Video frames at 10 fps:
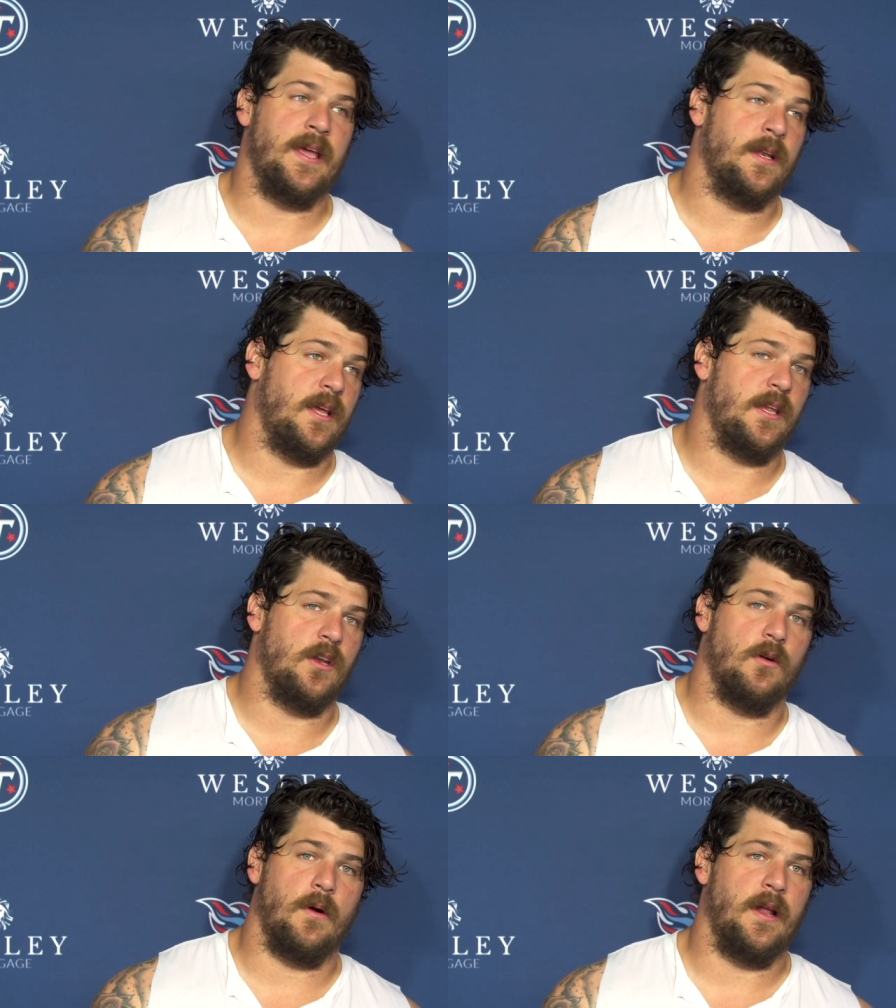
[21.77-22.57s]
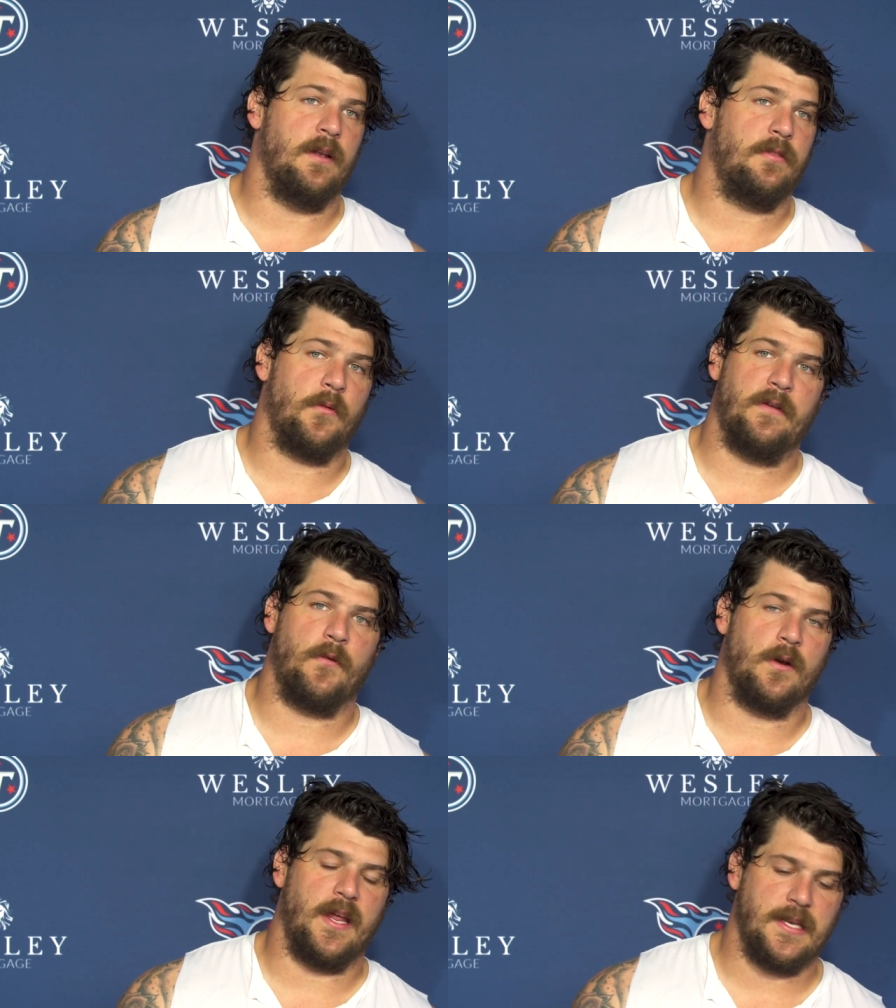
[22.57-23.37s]
And you know what?
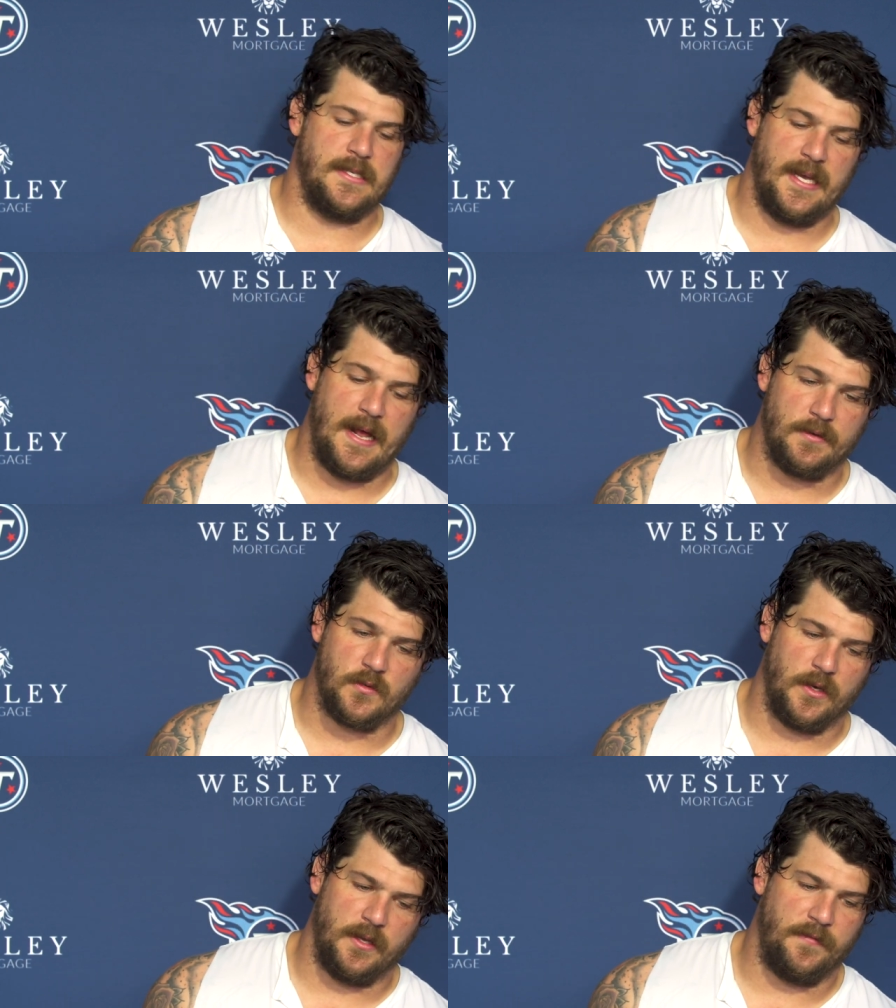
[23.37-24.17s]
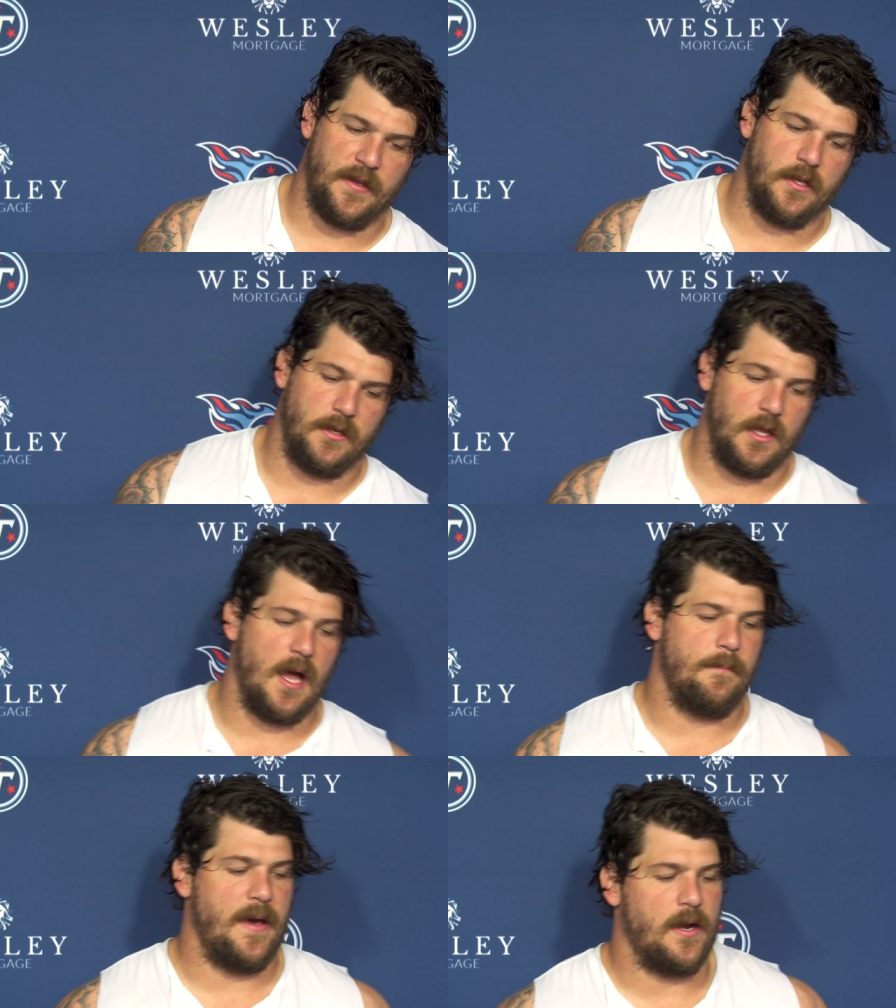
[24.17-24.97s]
3-4 days in, I was really feeling a
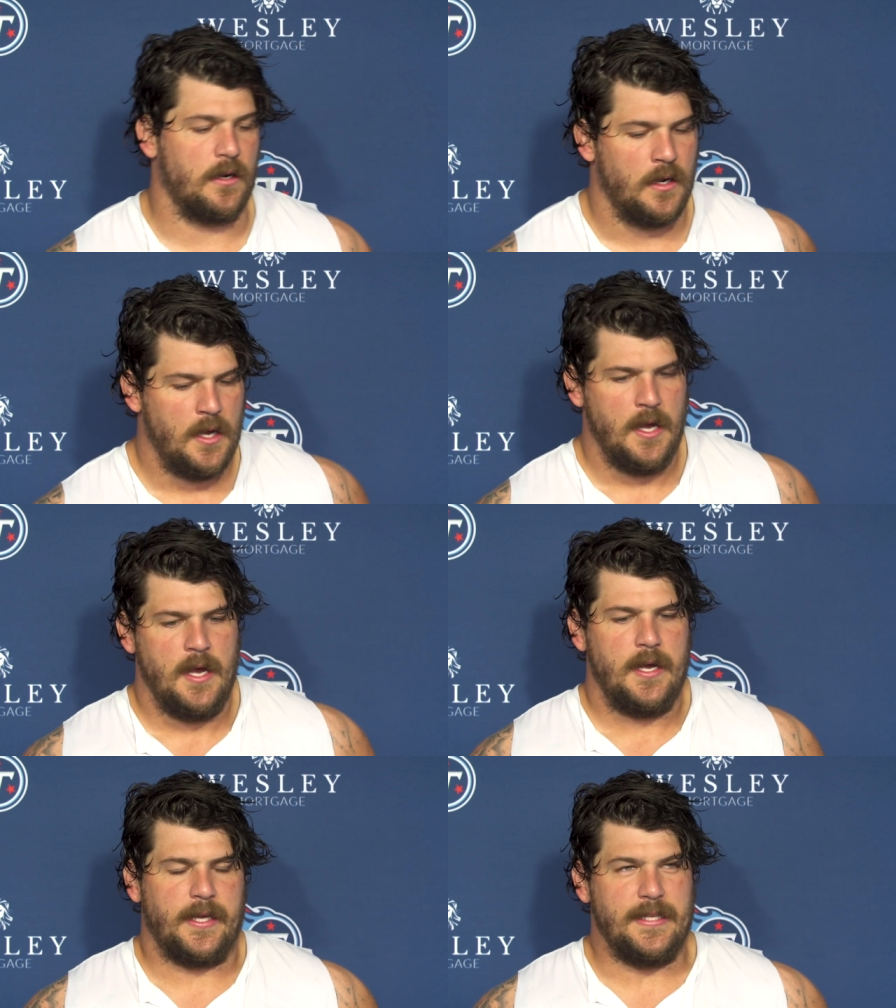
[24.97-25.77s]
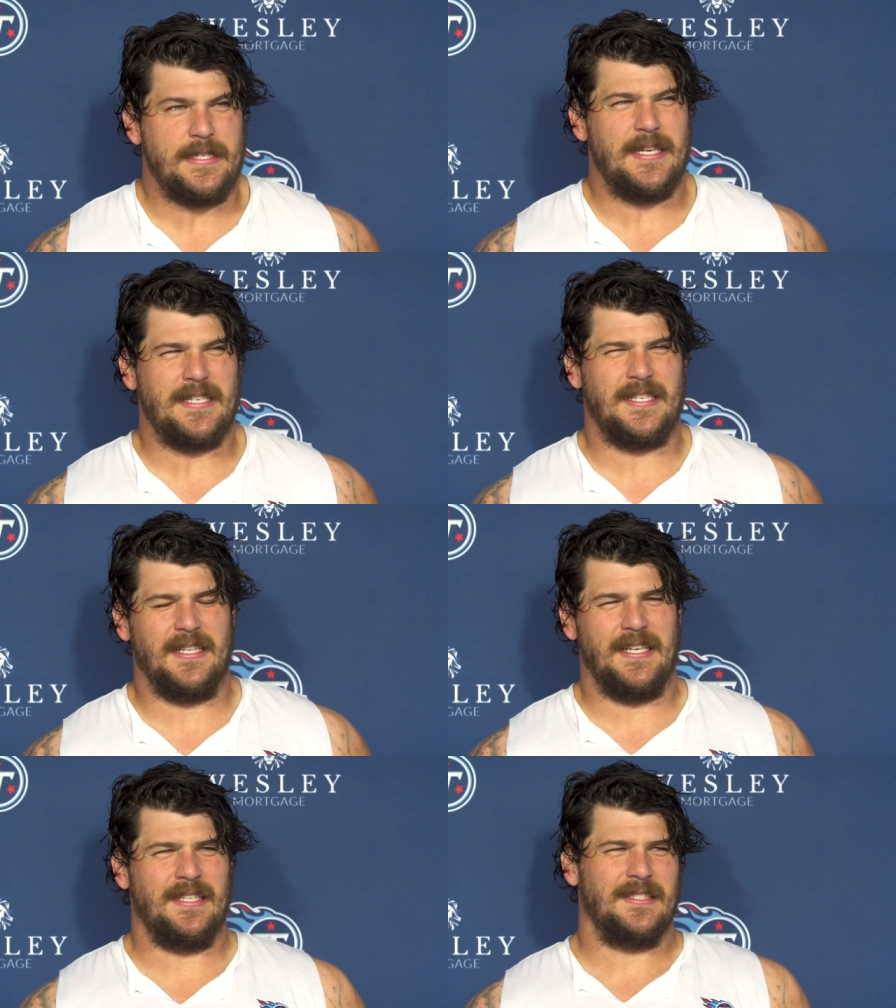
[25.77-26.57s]
lot better
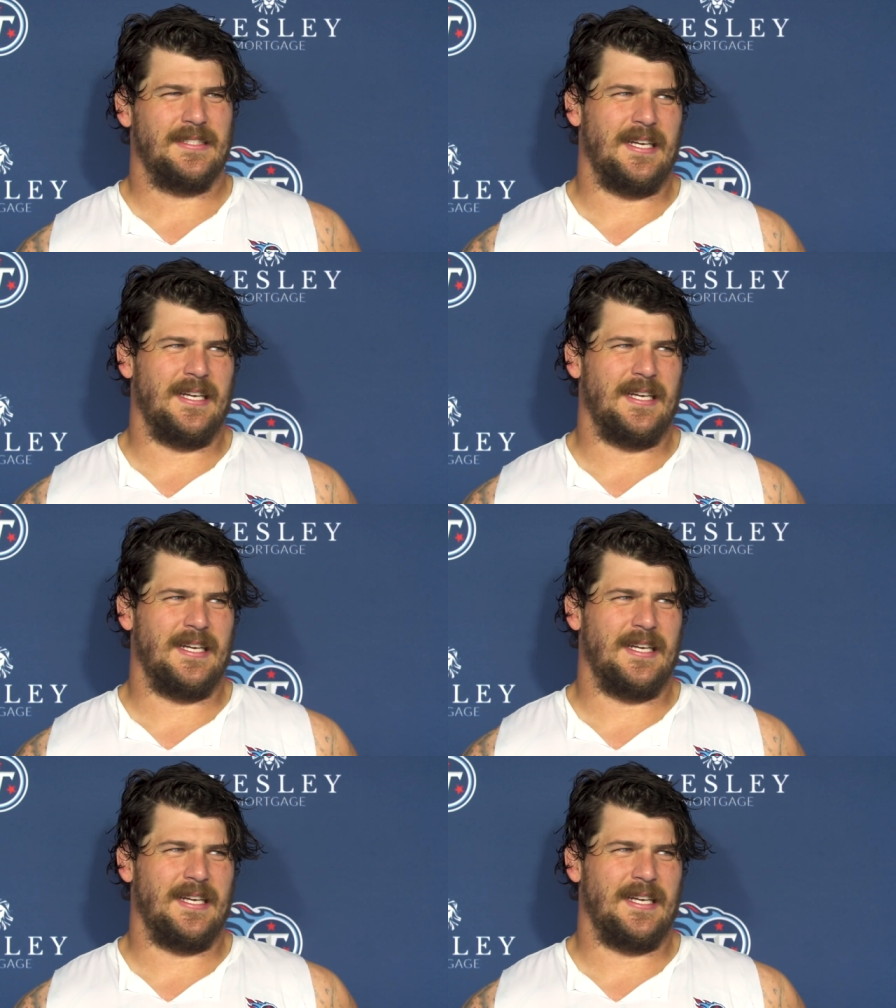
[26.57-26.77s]
consistently.